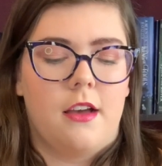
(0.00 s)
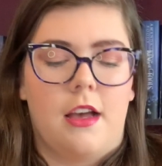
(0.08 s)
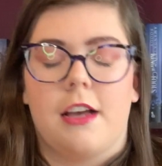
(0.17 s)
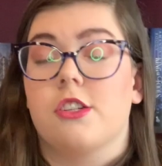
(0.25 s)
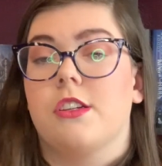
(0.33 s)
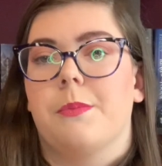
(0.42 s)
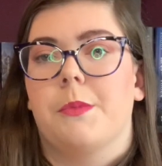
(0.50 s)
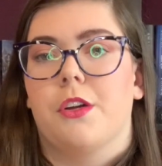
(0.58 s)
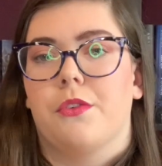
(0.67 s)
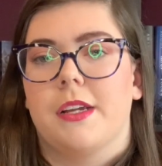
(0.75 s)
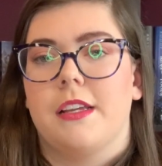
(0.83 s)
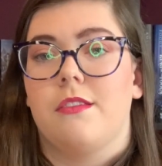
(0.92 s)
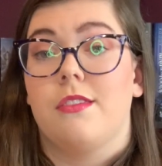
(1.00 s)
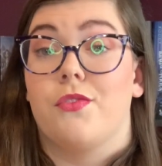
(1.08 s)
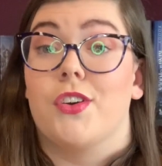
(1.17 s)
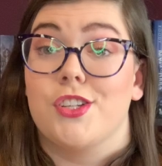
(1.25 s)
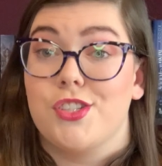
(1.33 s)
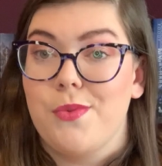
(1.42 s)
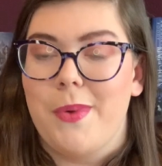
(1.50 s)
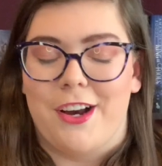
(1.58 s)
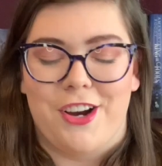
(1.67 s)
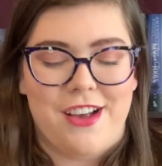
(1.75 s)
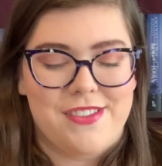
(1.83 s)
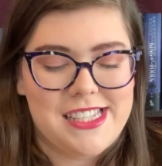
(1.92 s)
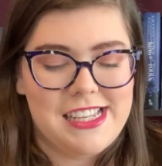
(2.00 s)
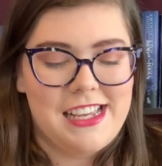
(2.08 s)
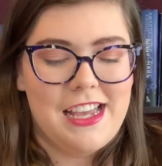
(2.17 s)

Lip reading: Actually, I'm going to read the first two paragraphs.